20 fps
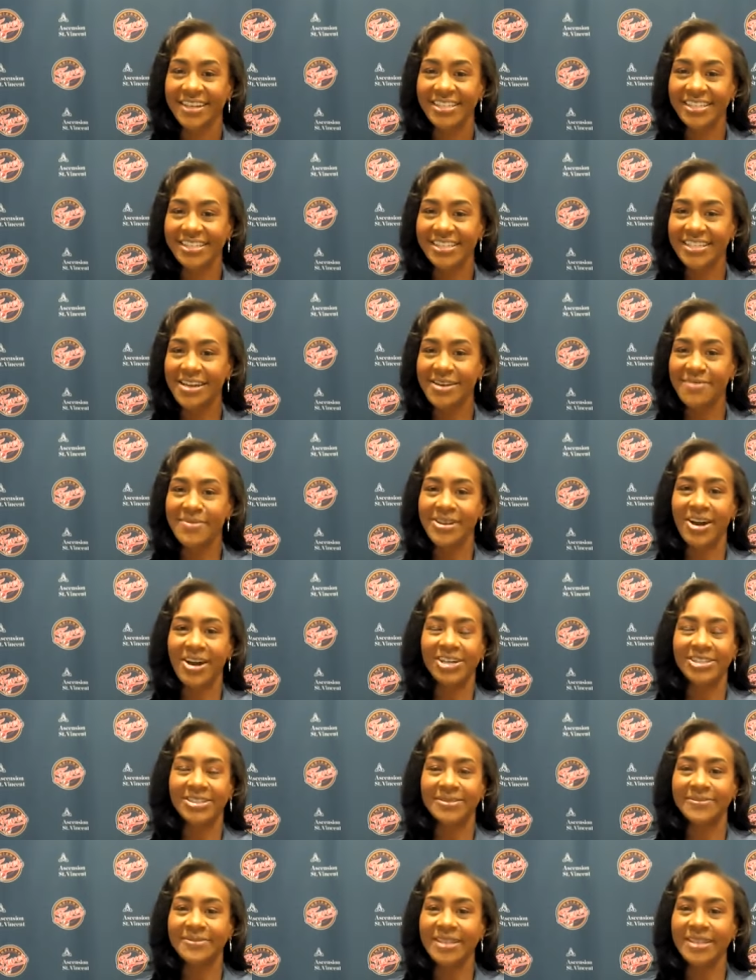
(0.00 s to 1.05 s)
It's going to be
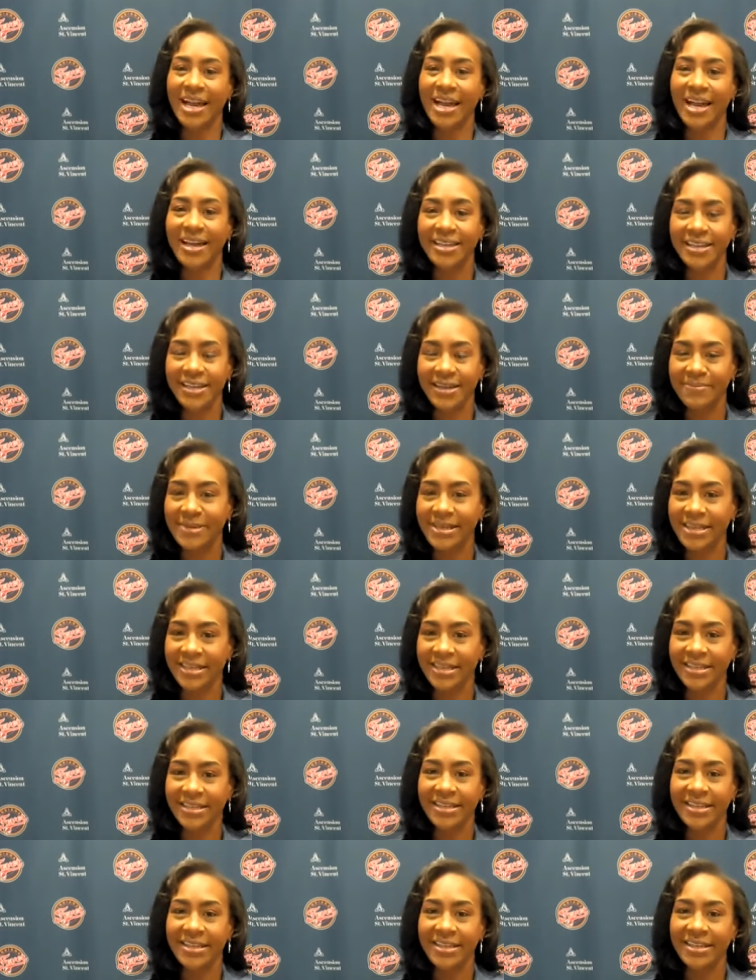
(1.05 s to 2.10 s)
awesome, Scott. I
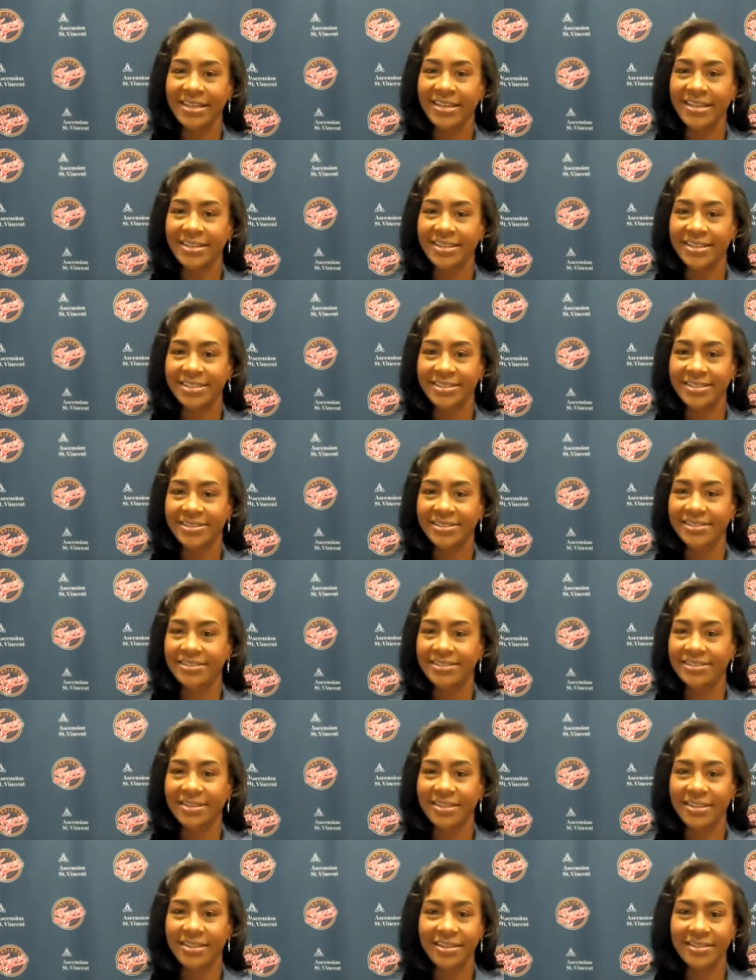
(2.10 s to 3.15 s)
mean, this
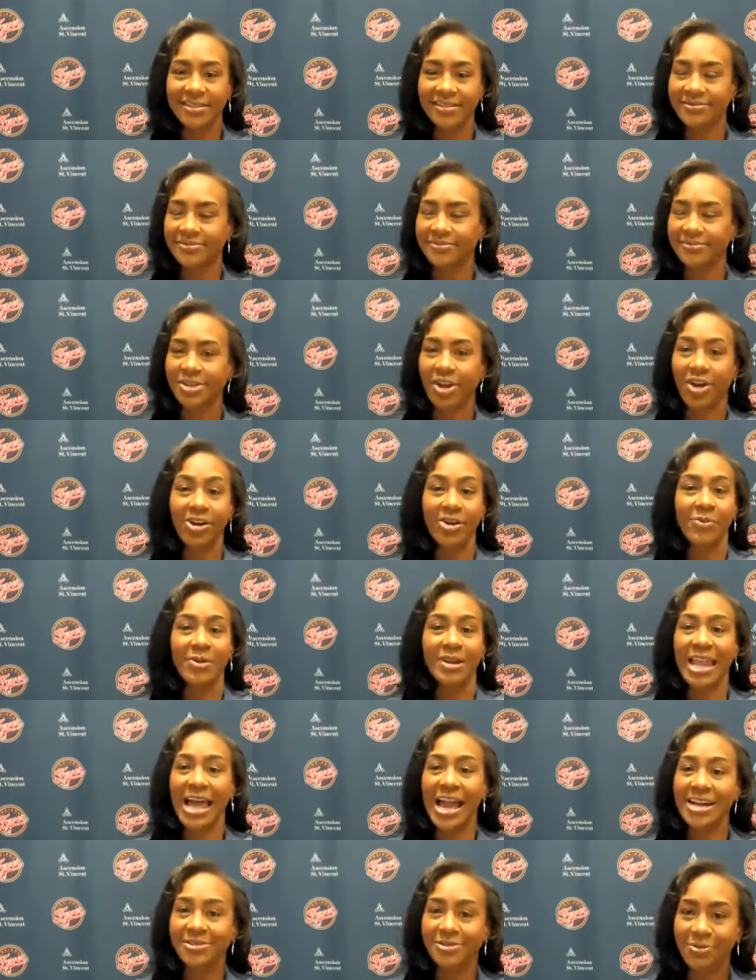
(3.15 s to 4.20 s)
starting with
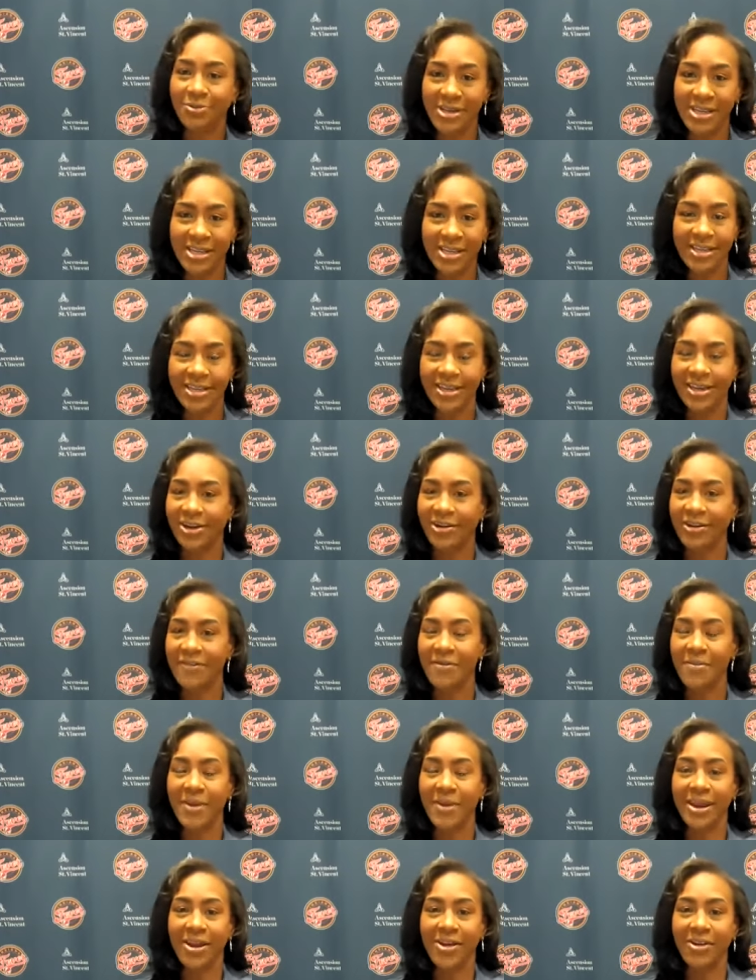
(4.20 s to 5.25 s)
last week, you know,
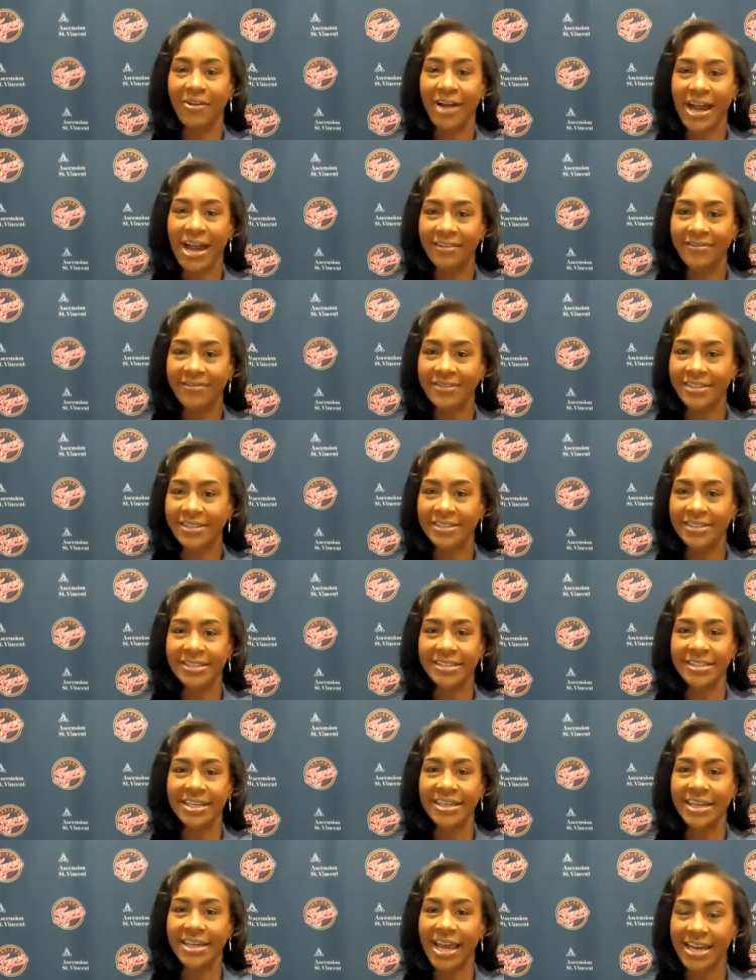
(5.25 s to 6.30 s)
everybody arriving
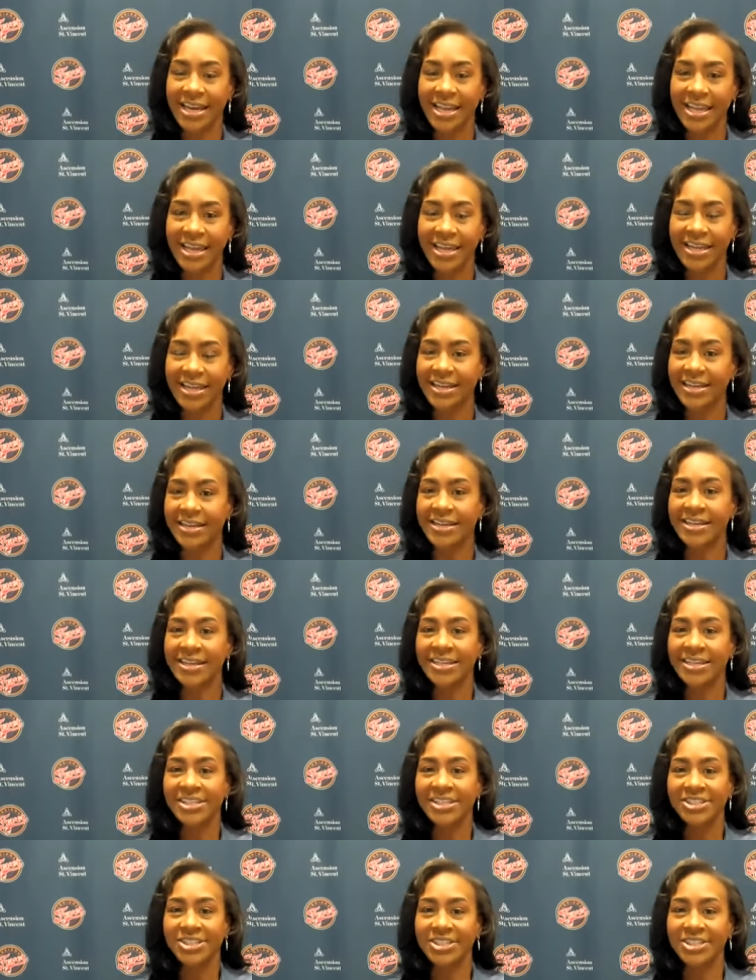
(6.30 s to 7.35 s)
in Connecticut and
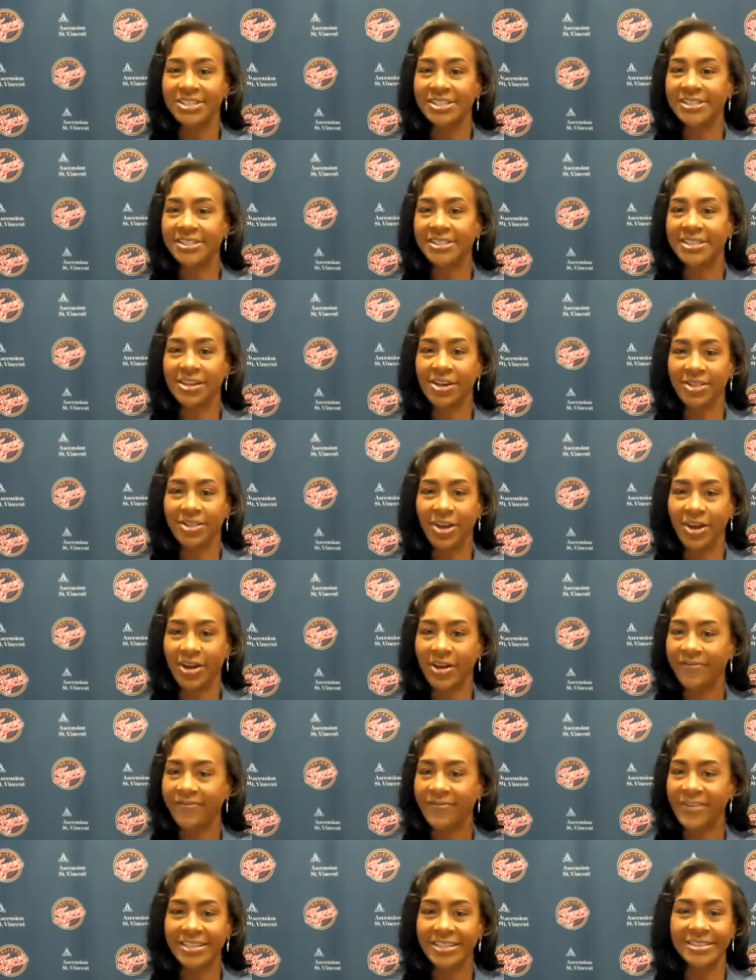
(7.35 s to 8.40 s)
just the
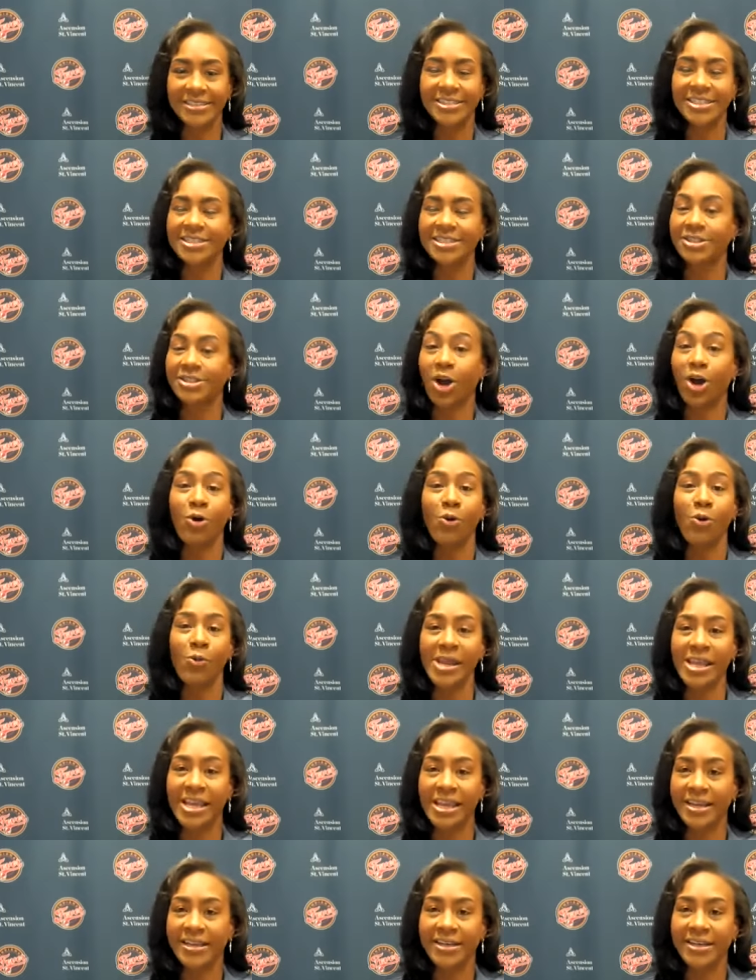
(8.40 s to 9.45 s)
event, just the whole
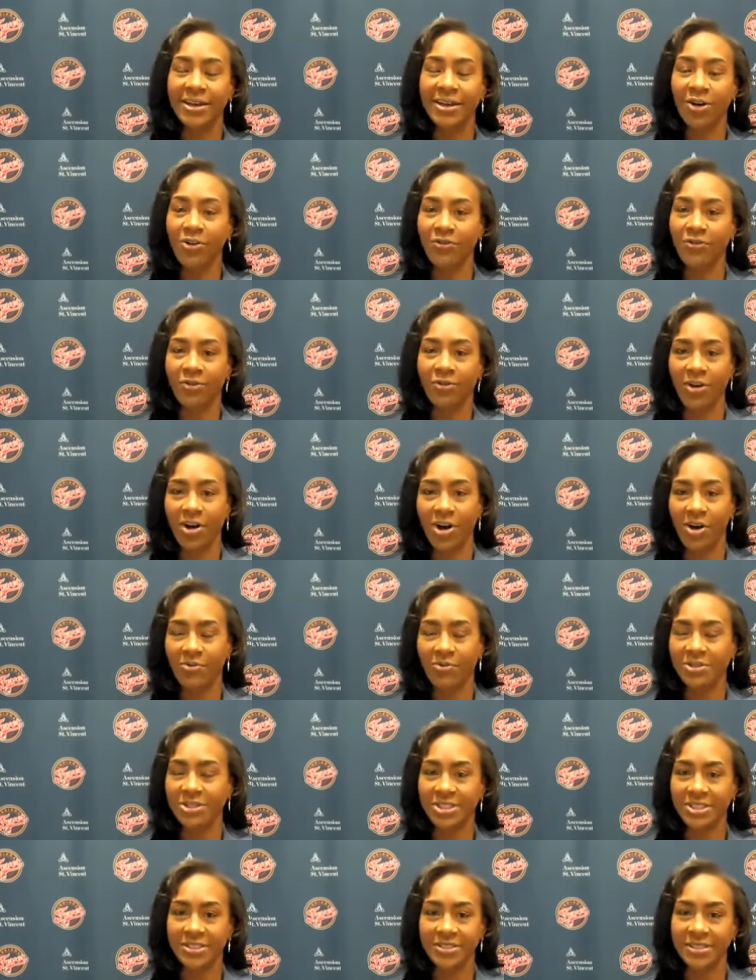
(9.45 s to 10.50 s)
weekend overall
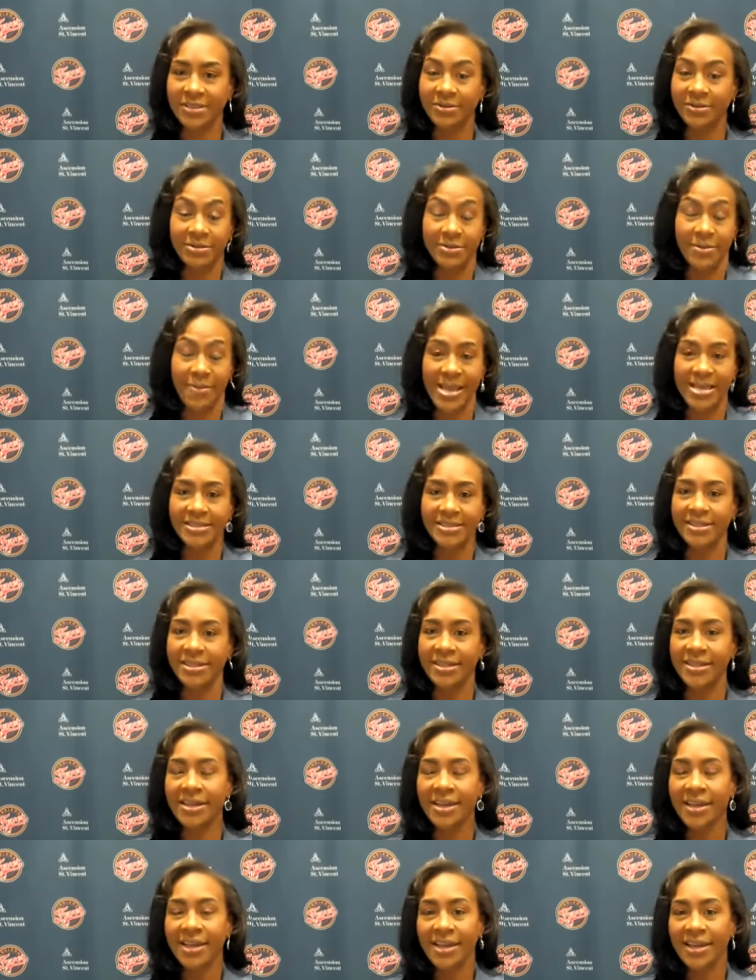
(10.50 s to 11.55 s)
was just, it was
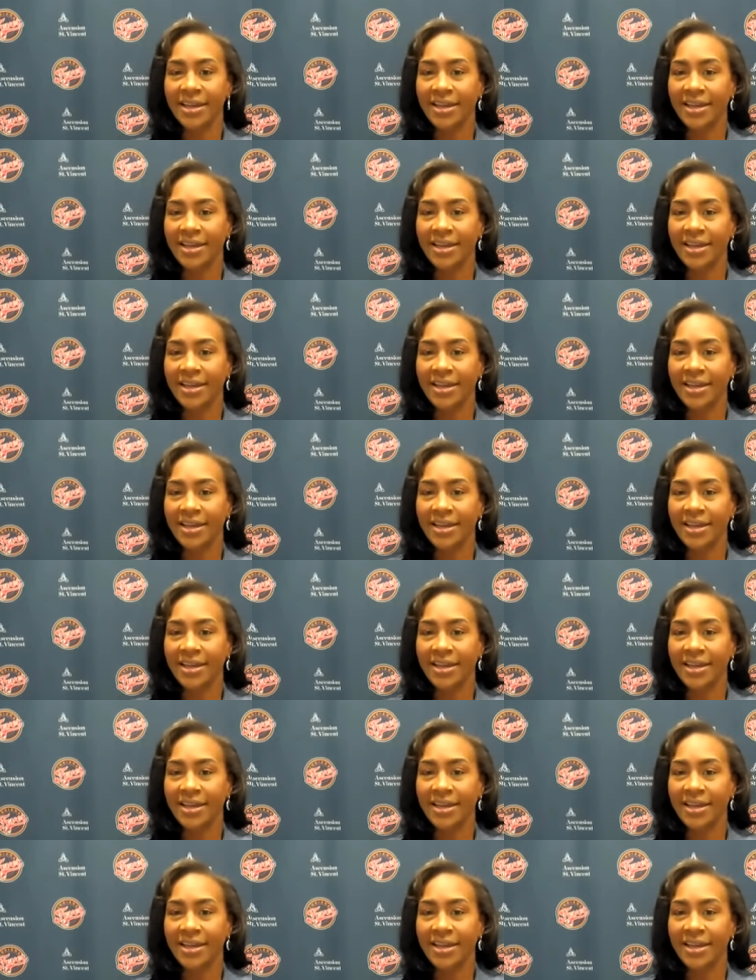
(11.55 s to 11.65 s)
amazing.